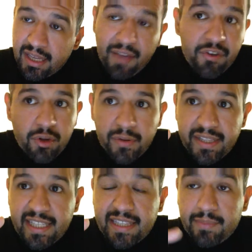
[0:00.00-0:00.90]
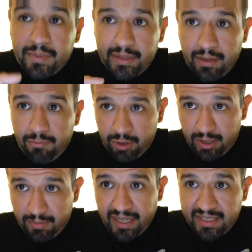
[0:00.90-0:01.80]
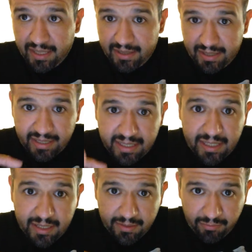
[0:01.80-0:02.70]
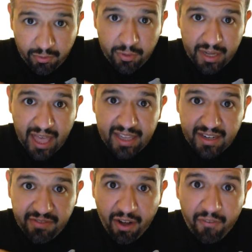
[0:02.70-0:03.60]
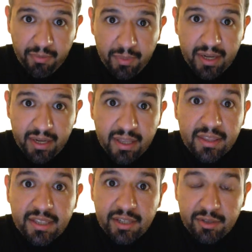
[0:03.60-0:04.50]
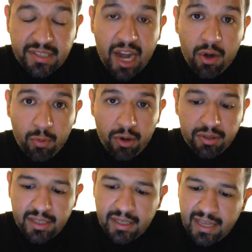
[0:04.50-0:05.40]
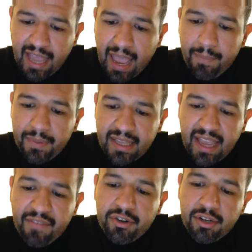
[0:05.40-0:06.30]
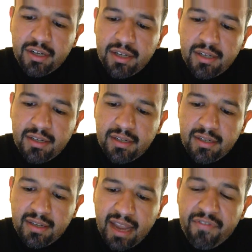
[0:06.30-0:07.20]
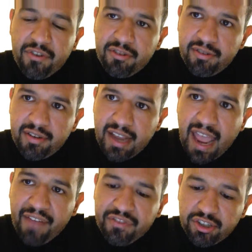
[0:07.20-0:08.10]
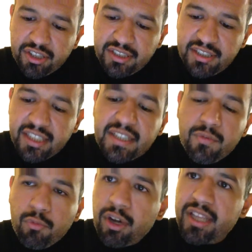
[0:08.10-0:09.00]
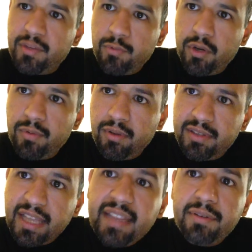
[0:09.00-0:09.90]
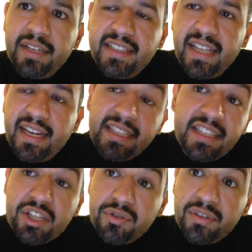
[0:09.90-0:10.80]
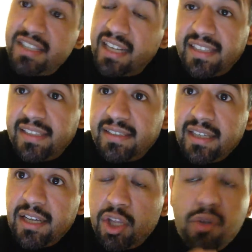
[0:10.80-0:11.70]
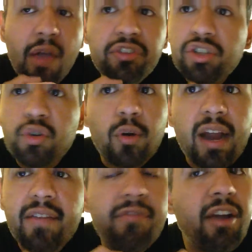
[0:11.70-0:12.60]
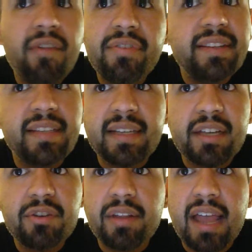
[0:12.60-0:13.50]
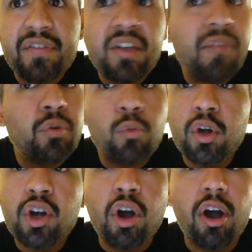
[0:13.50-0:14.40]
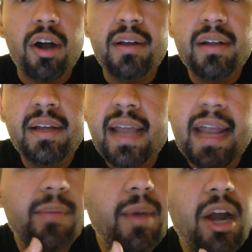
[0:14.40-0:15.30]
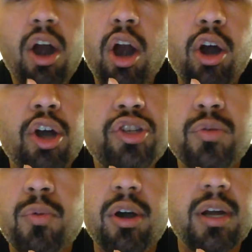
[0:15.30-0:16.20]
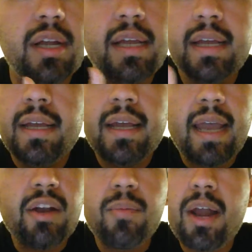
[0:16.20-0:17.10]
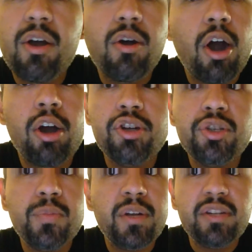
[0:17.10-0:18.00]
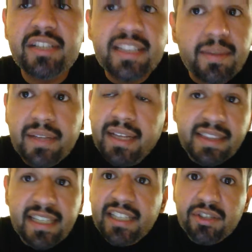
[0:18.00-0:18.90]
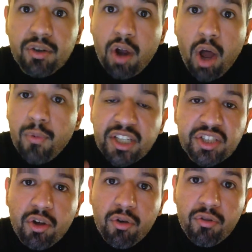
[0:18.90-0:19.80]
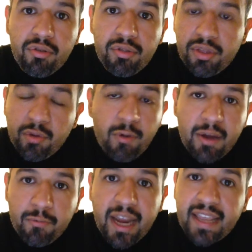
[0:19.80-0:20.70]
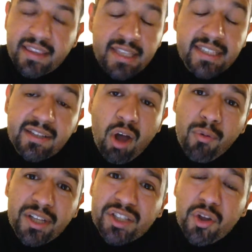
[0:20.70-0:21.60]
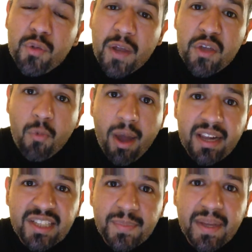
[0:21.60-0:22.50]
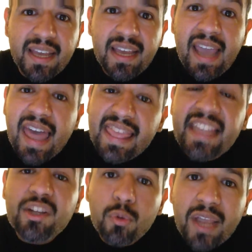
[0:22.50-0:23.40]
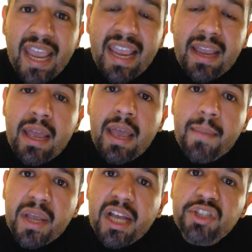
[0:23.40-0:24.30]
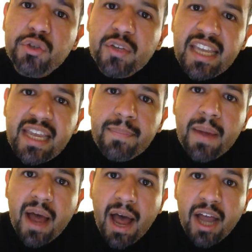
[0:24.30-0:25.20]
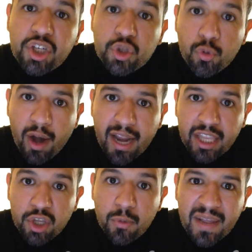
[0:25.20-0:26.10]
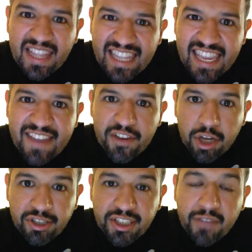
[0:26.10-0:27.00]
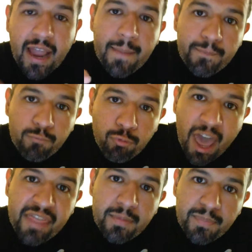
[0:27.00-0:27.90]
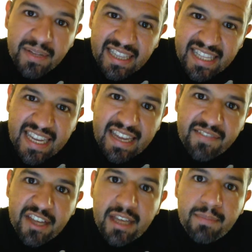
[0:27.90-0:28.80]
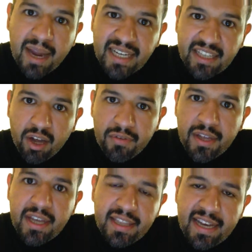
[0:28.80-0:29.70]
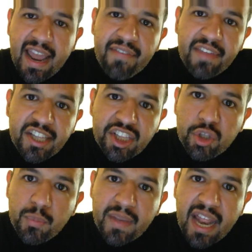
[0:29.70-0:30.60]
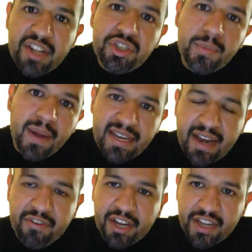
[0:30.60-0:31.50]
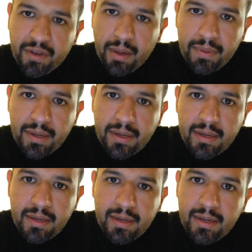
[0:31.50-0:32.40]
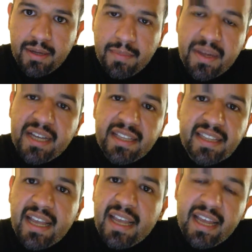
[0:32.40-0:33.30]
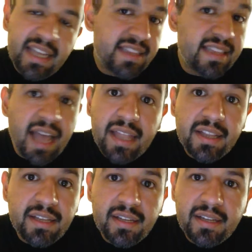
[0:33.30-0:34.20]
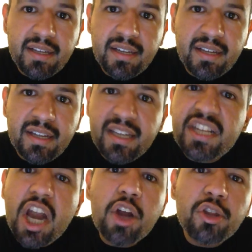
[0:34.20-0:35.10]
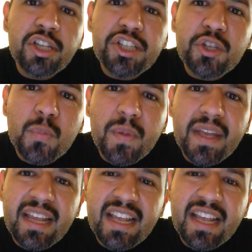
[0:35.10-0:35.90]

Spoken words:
Kevin Owens said something that really makes sense, and this is the reality for everybody in this entire world. Happily ever after doesn't work in the real world. That's what he said, and this is true. It doesn't. You have to try for everything in your life. You have to work hard, and no matter how hard you work, and no matter how hard you put into it, sometimes things don't always go the right way. It doesn't always go the way you want it to be, and that's okay because you keep on trying. You believe in yourself. I'd rather believe in myself than have that stupid attitude about never give up, because it's not entirely stupid.